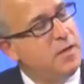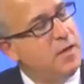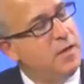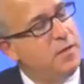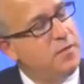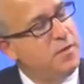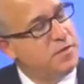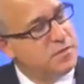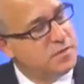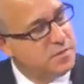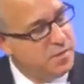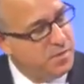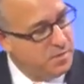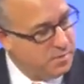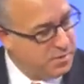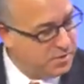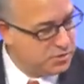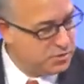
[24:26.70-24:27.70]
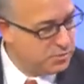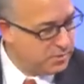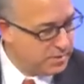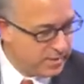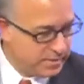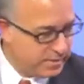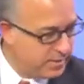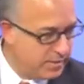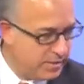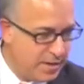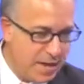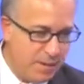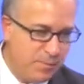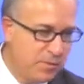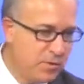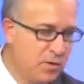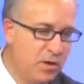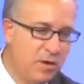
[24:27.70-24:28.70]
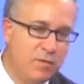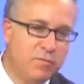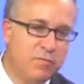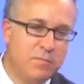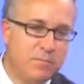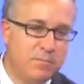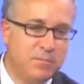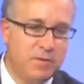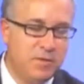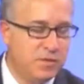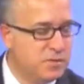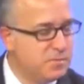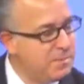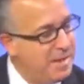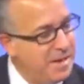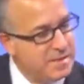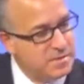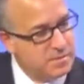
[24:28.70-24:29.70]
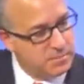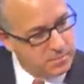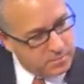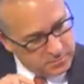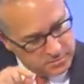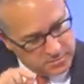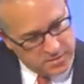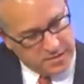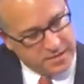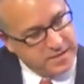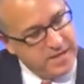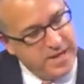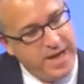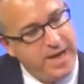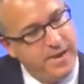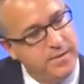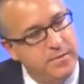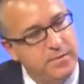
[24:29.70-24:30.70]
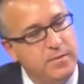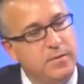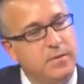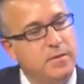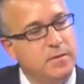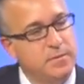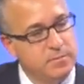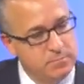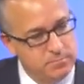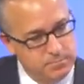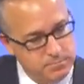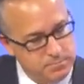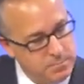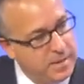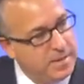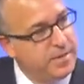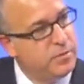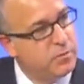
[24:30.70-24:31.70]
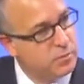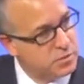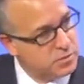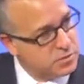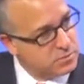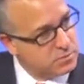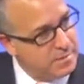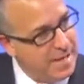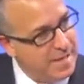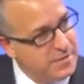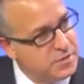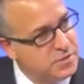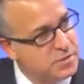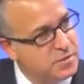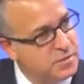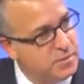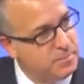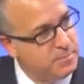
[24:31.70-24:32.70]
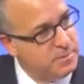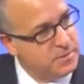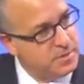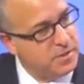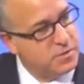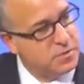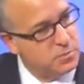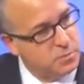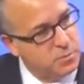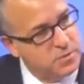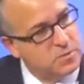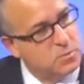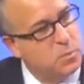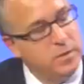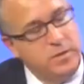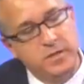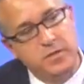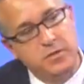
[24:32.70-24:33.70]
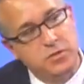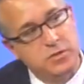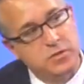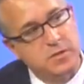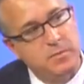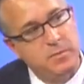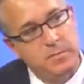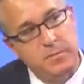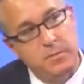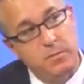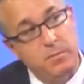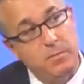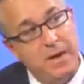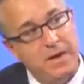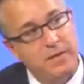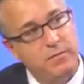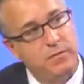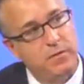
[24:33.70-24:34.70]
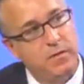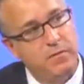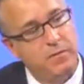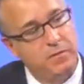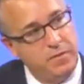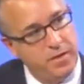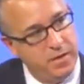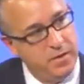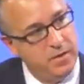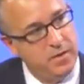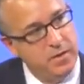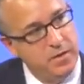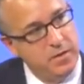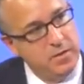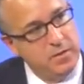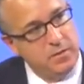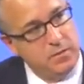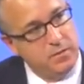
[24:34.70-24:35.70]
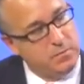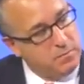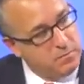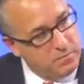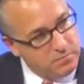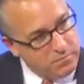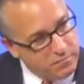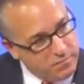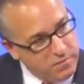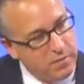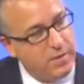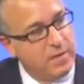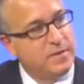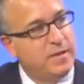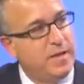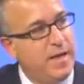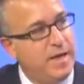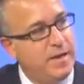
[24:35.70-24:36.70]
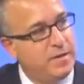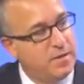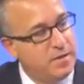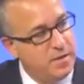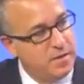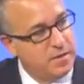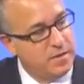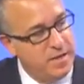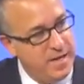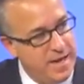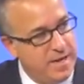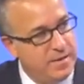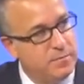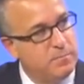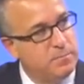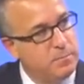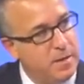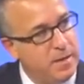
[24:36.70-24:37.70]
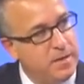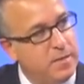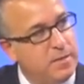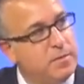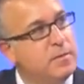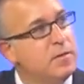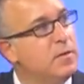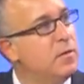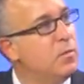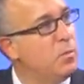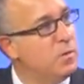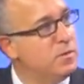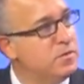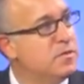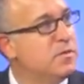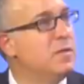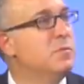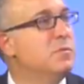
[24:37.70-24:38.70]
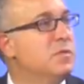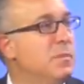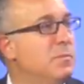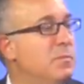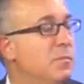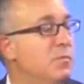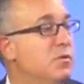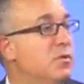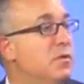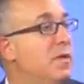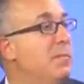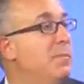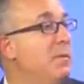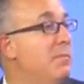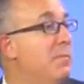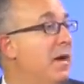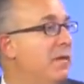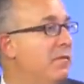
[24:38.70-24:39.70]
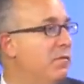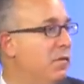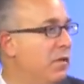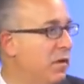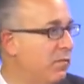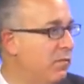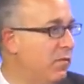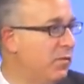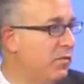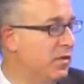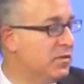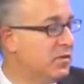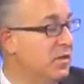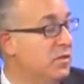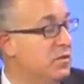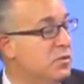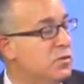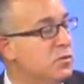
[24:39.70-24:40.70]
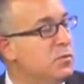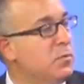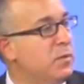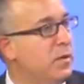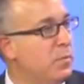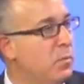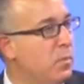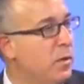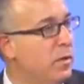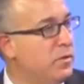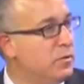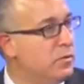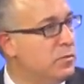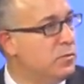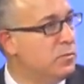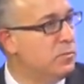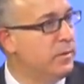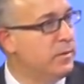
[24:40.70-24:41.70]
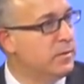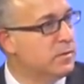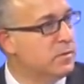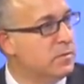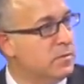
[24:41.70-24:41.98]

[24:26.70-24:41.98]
uh, this issue that uh, I recall from years past about the cat bite or scratch and mm-hmm. a potential risk? What should someone be mindful of if they felt like they had a cat bite? What symptoms should they be mindful of over the ensuing one to two weeks?